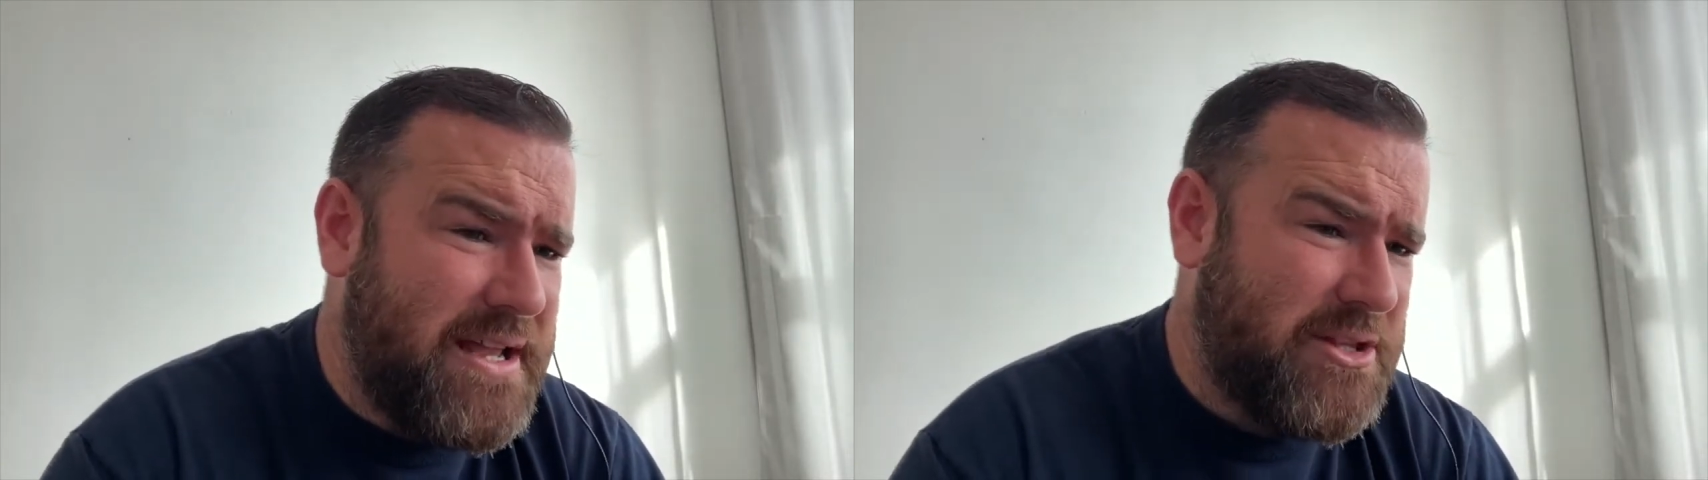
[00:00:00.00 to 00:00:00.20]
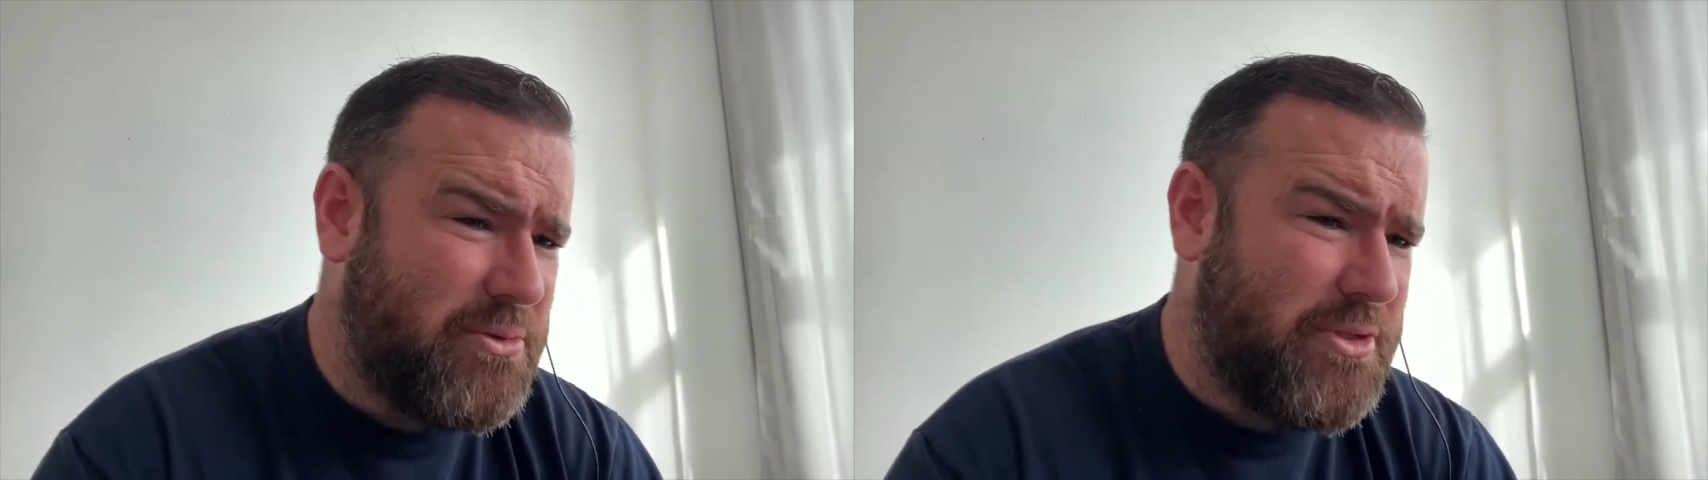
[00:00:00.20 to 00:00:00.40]

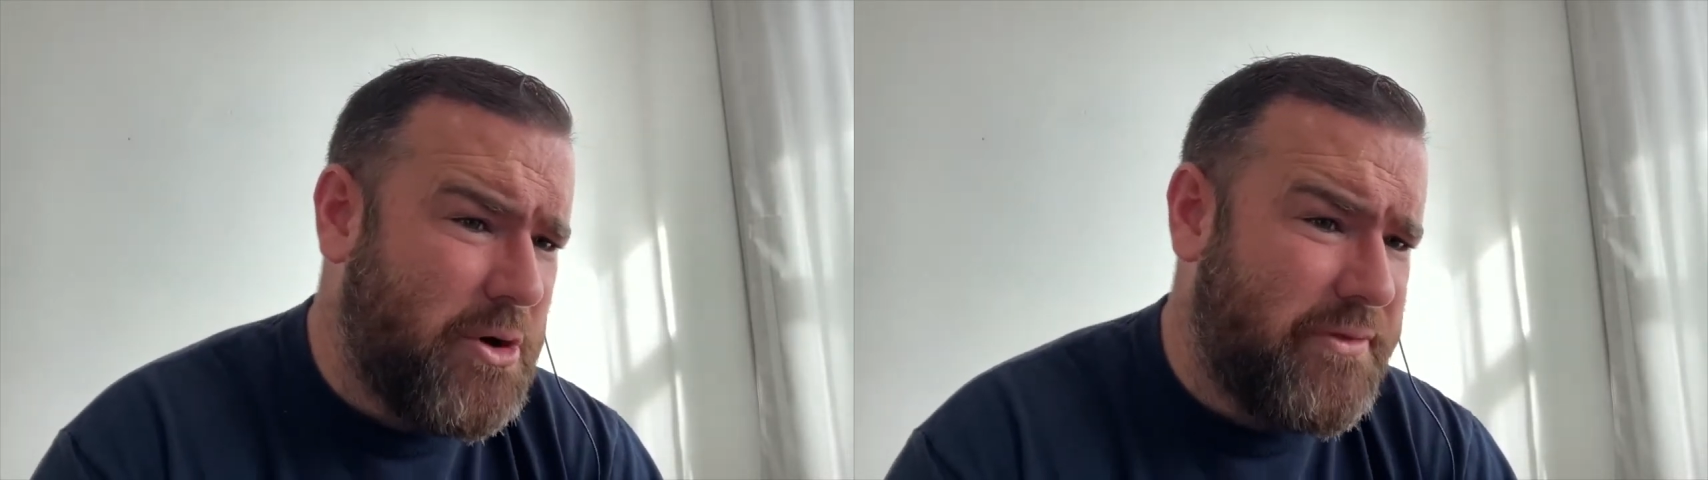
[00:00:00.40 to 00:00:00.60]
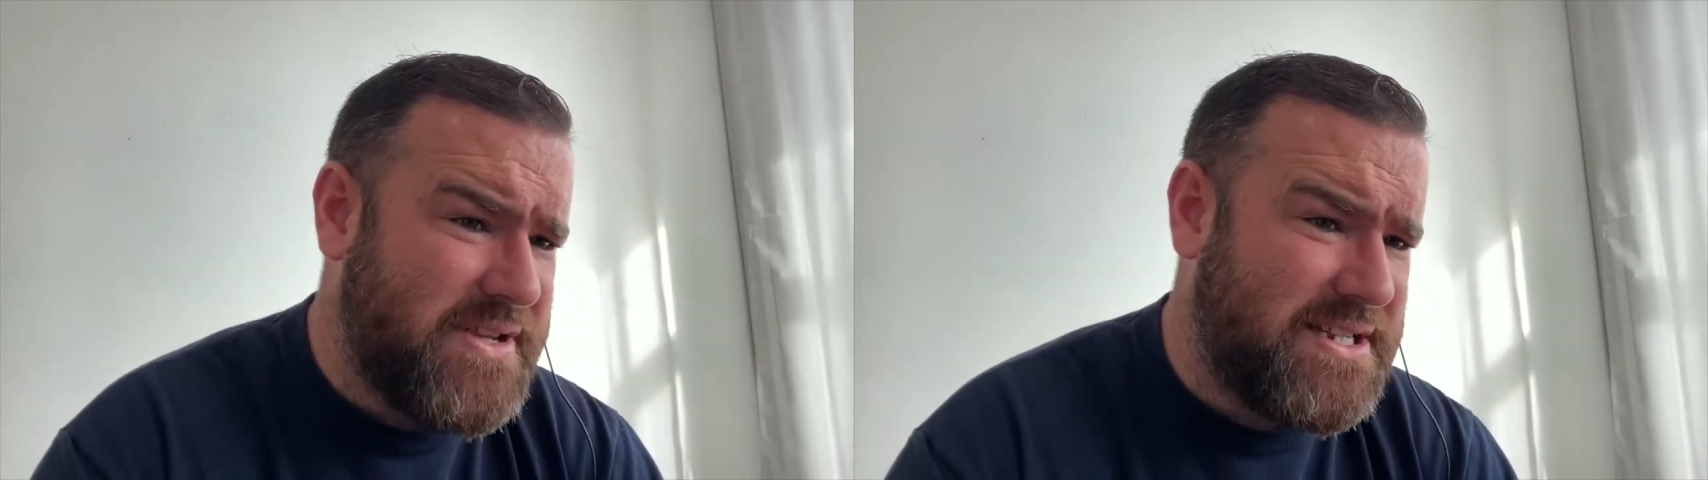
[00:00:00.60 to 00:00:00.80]
I don't know
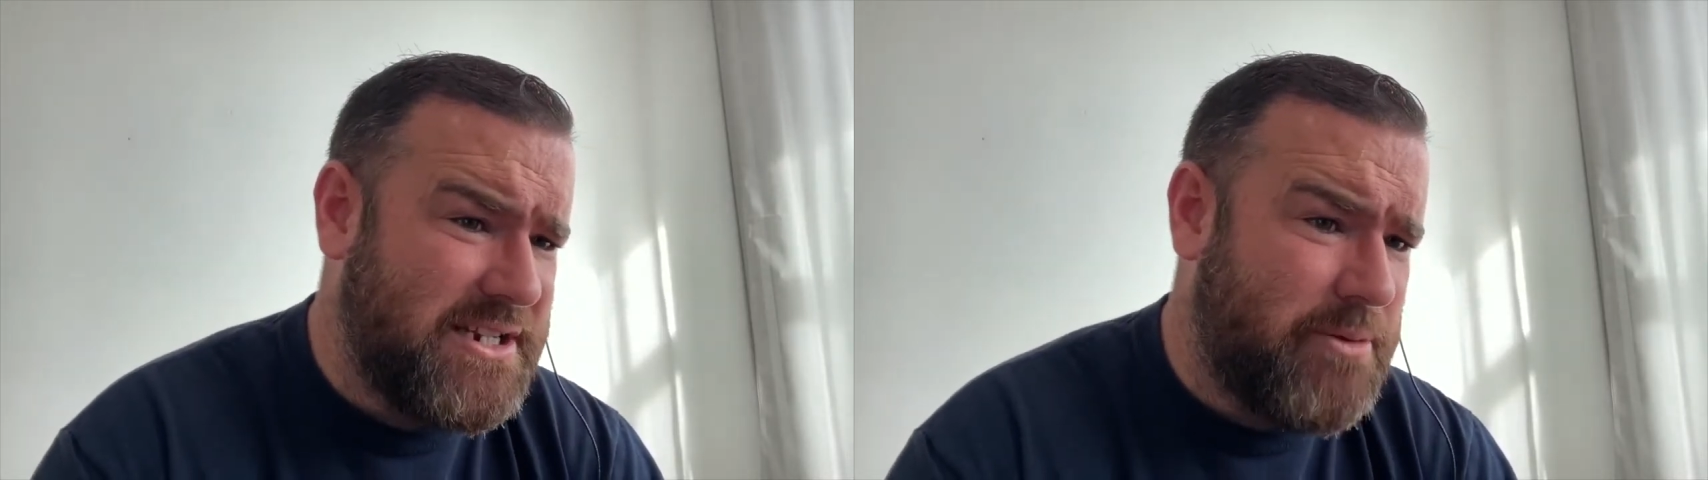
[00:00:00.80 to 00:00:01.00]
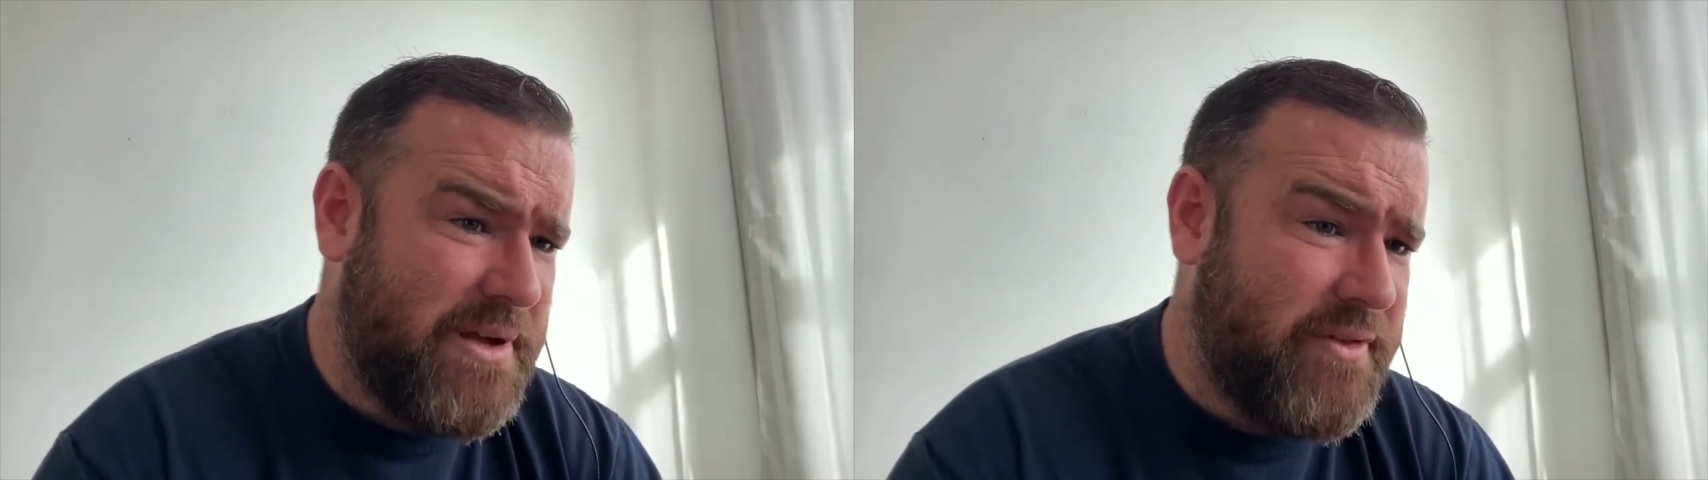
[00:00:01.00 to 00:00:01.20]
if it's a
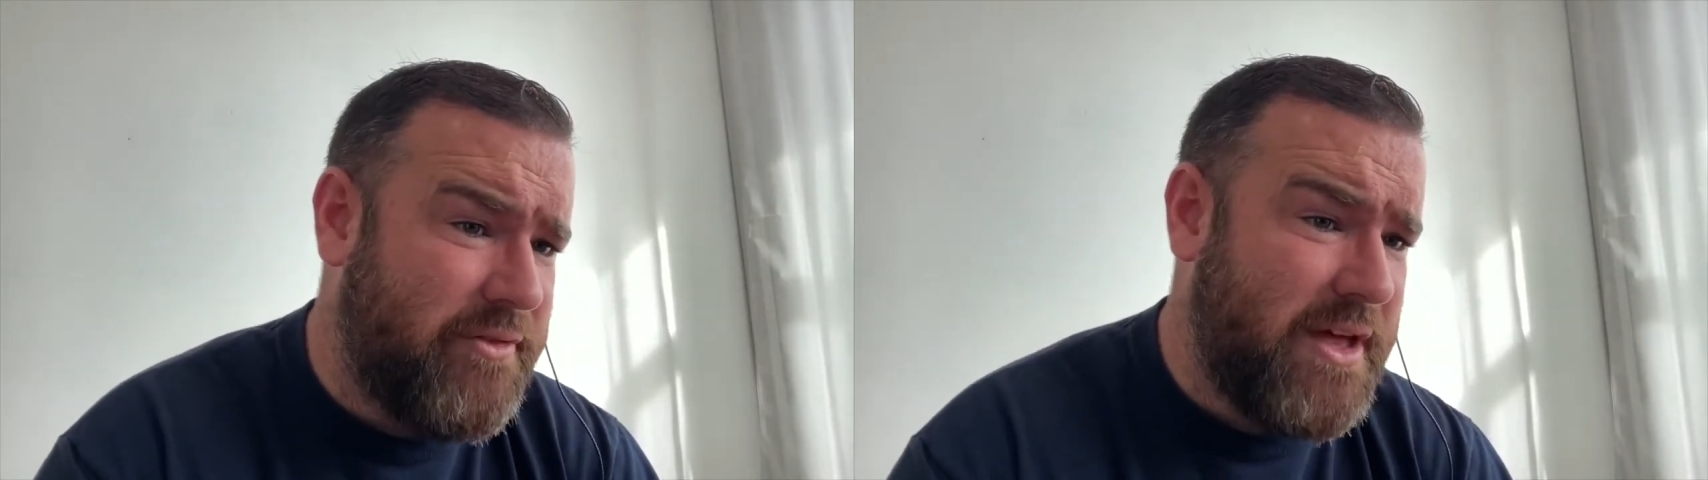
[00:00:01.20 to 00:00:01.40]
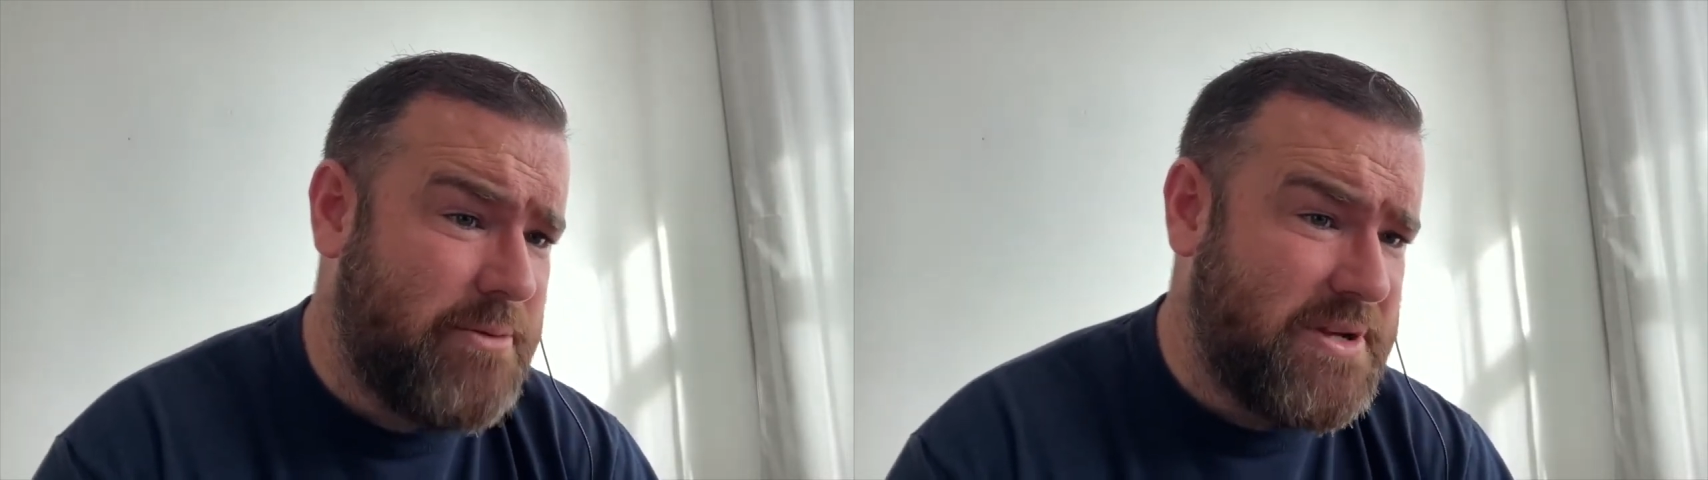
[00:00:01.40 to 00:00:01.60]
little bit of a
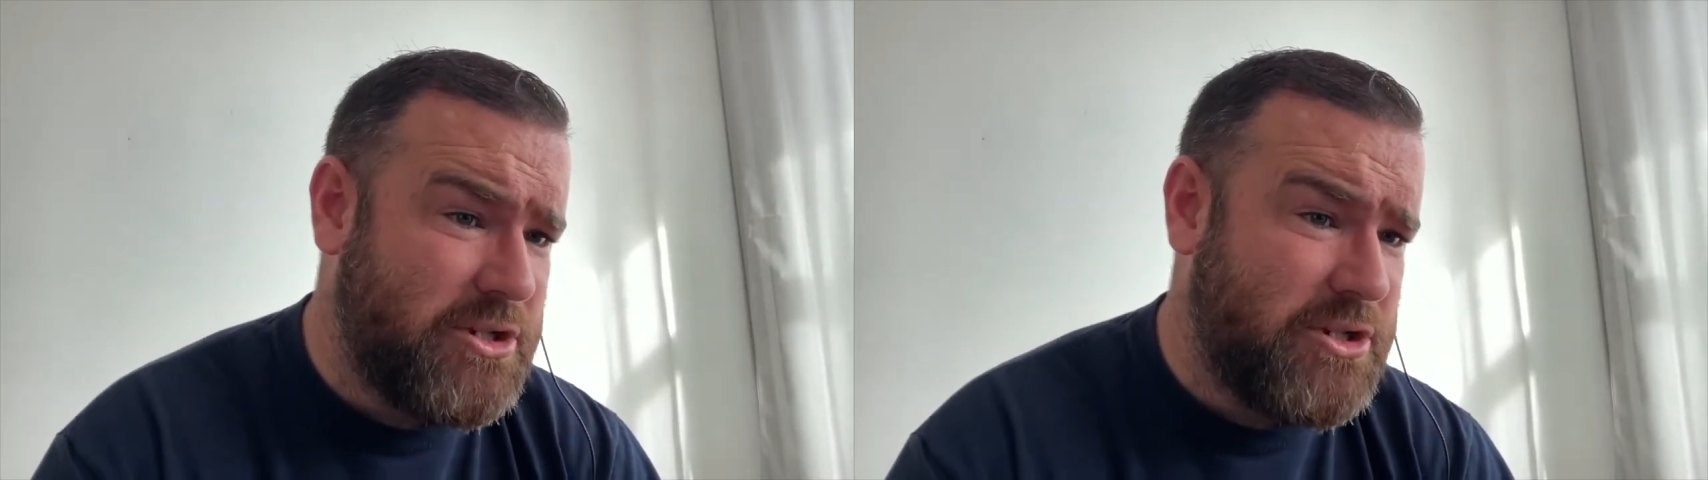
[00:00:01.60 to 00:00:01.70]
therapy.